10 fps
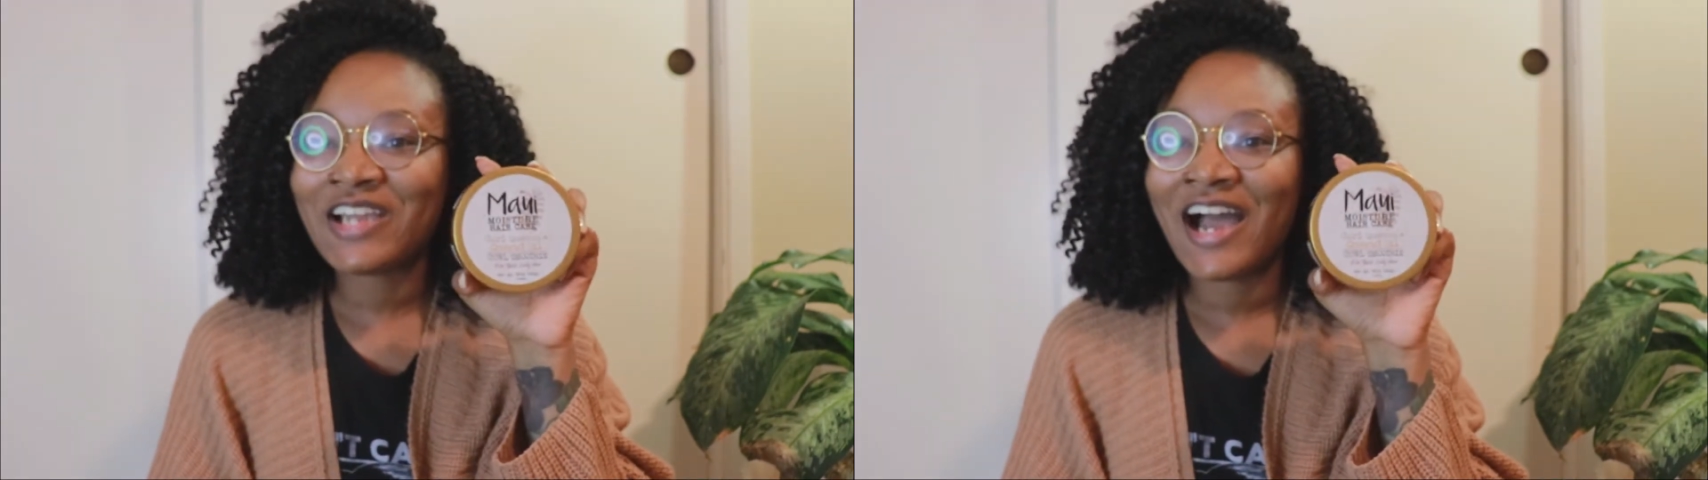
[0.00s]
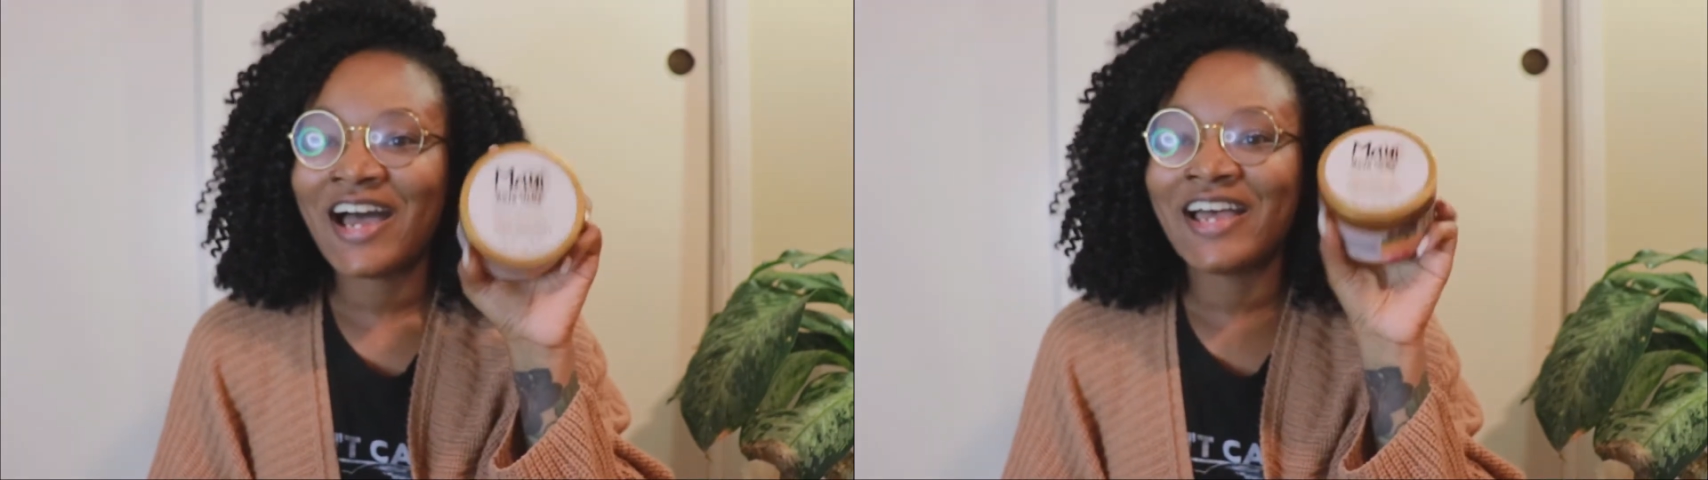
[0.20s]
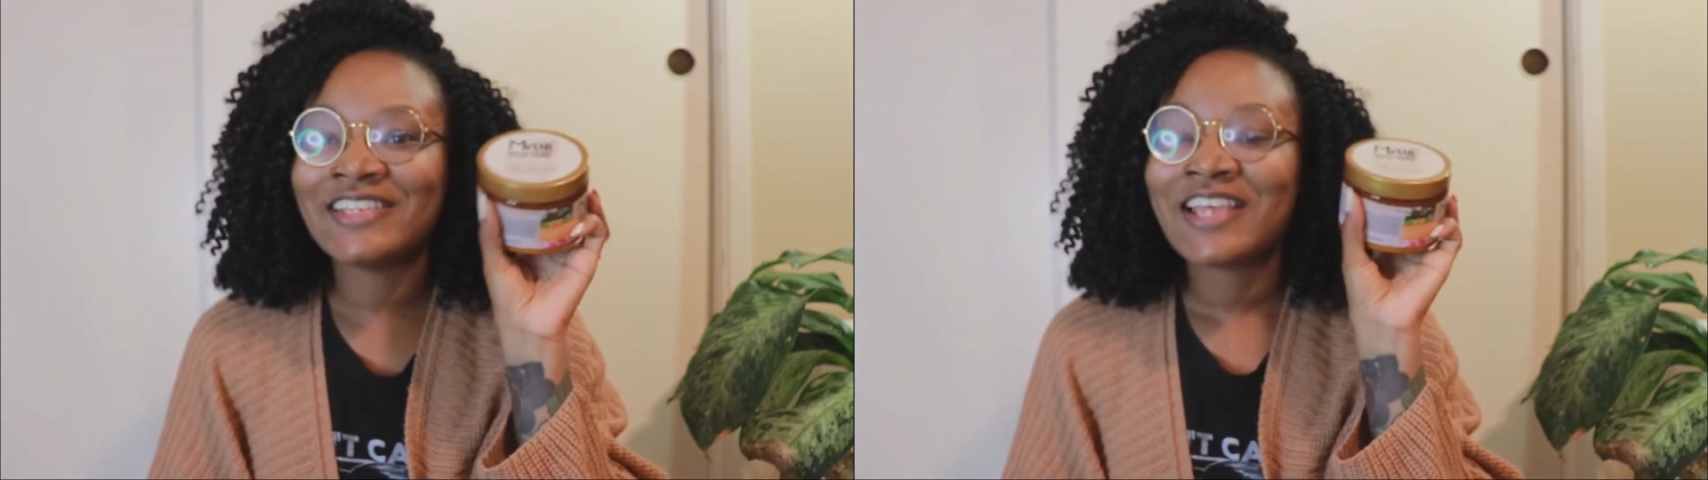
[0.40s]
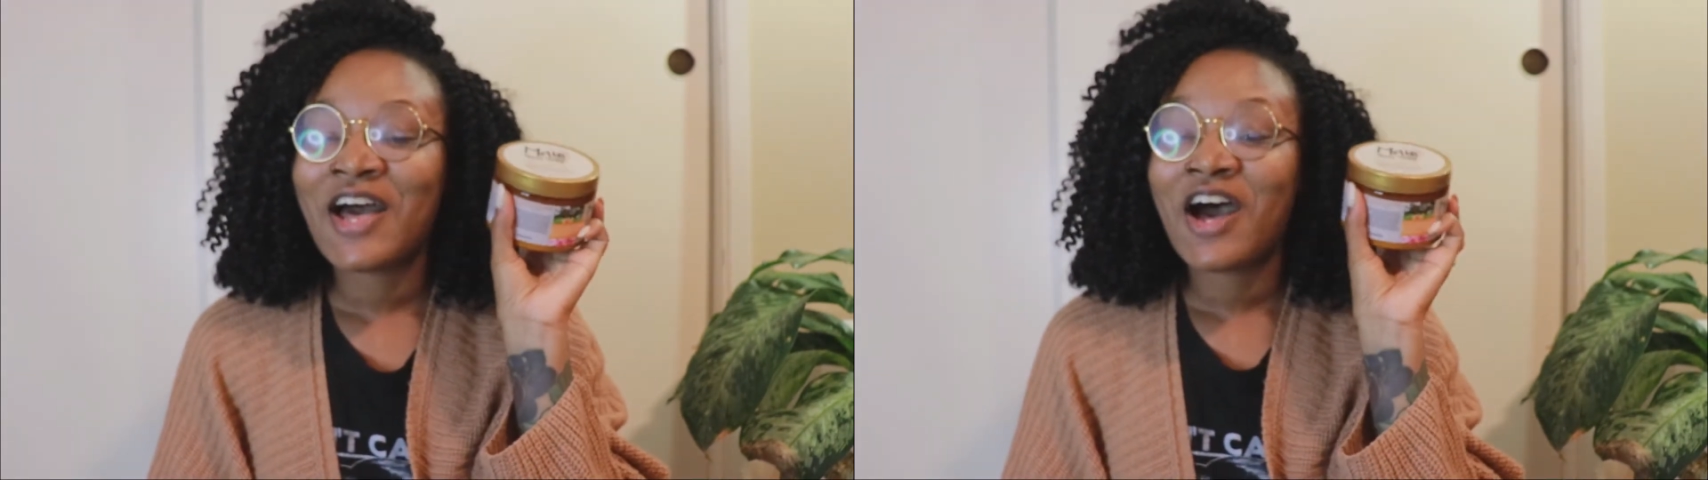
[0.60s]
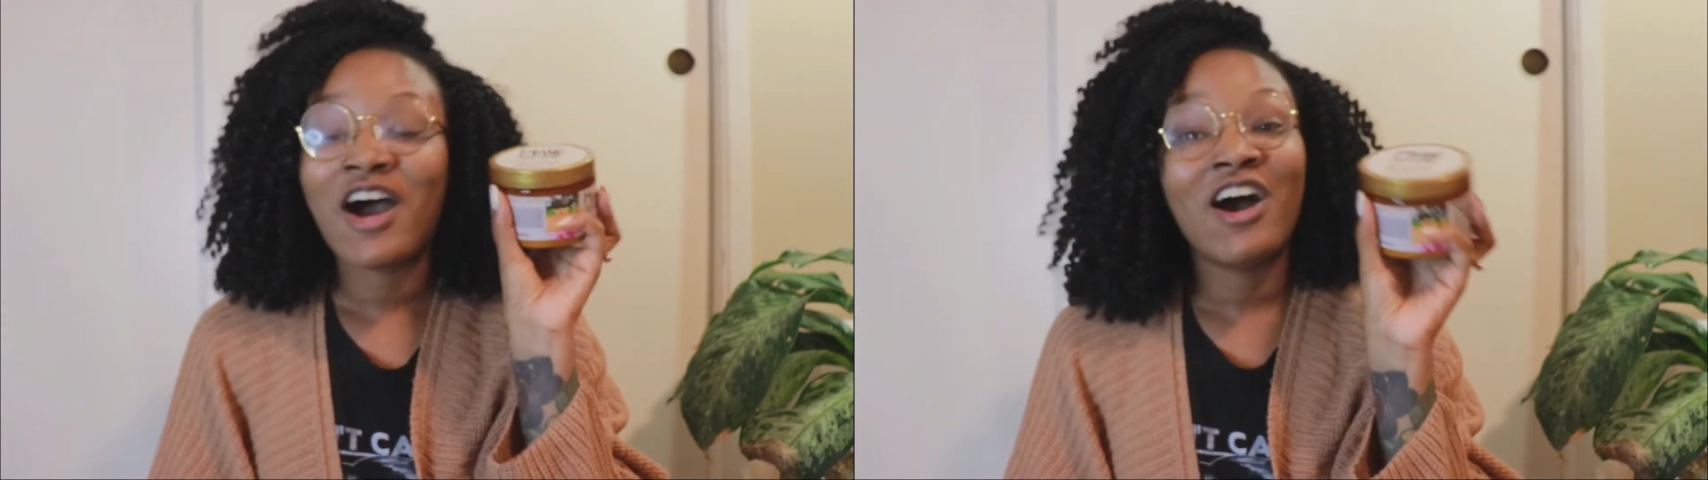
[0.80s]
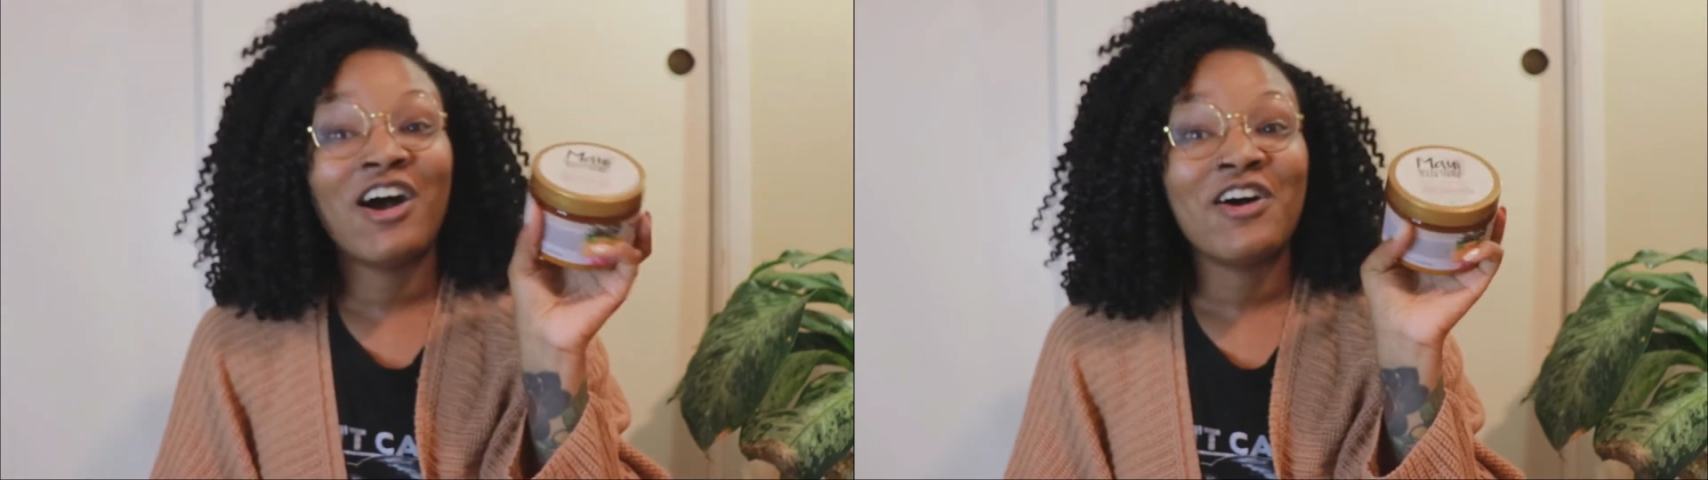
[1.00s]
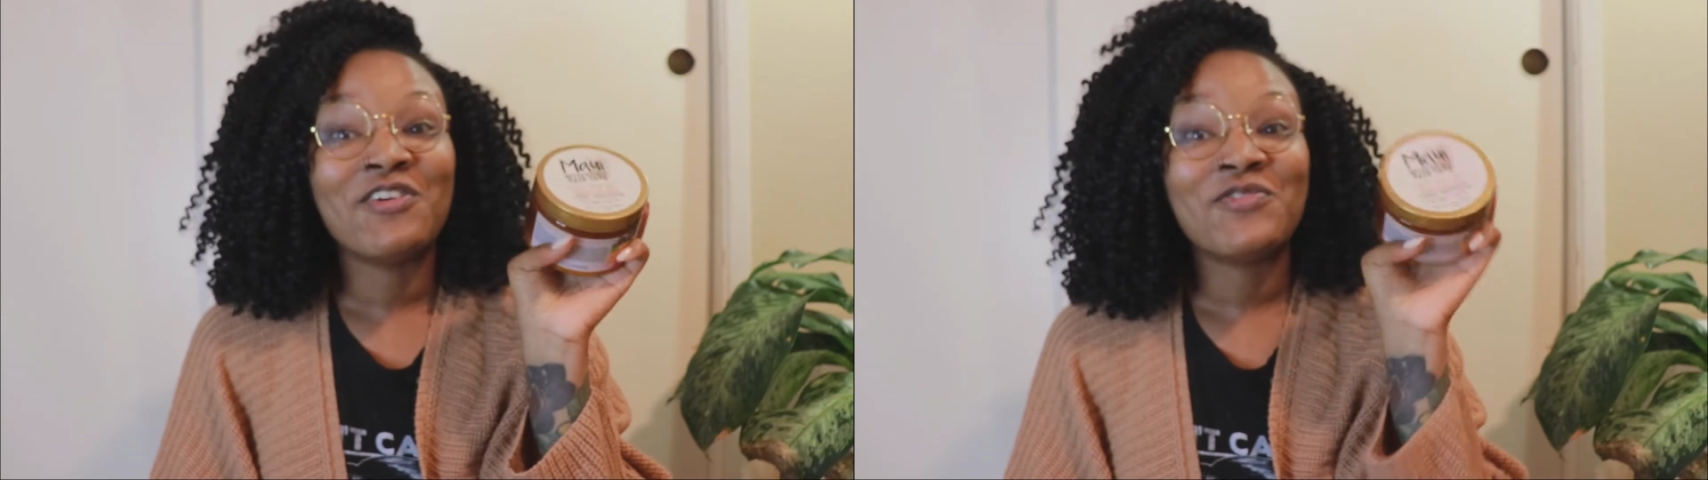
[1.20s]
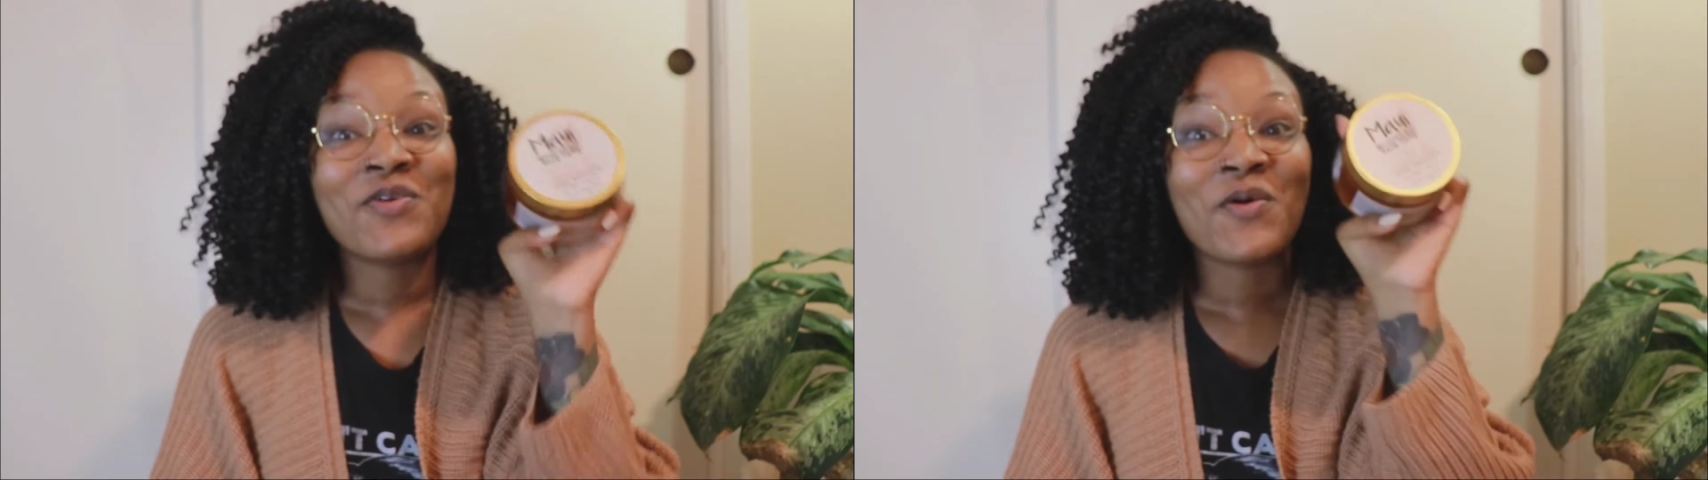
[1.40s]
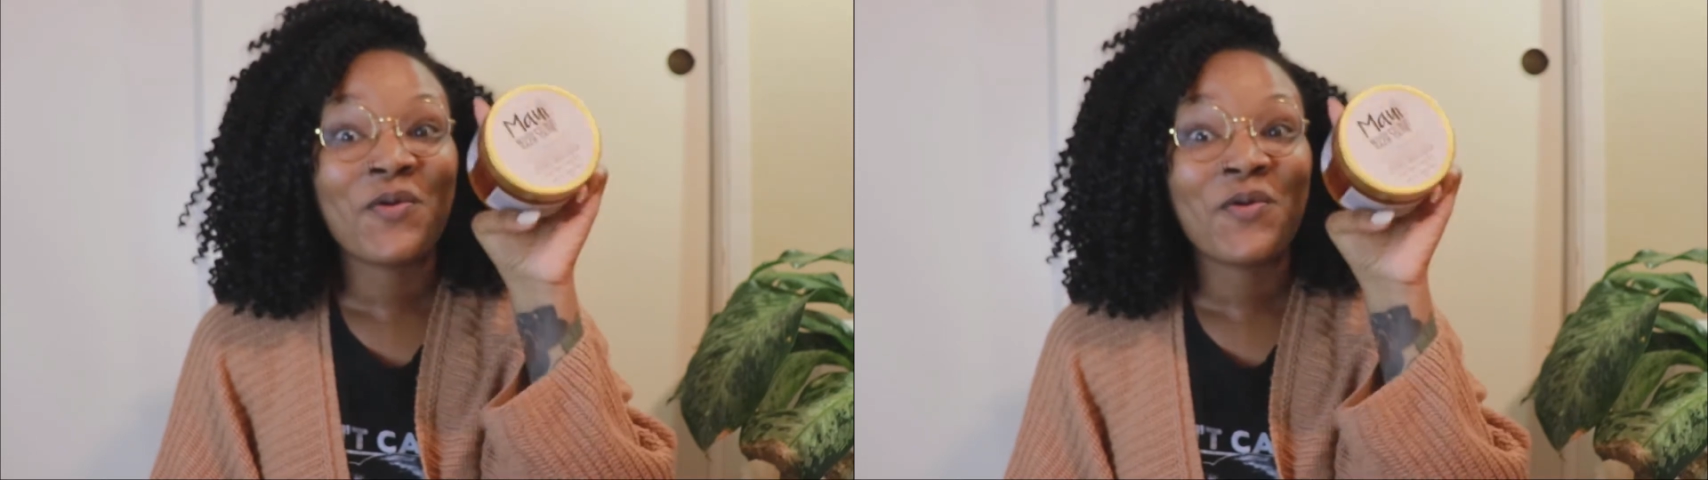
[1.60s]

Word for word: guys of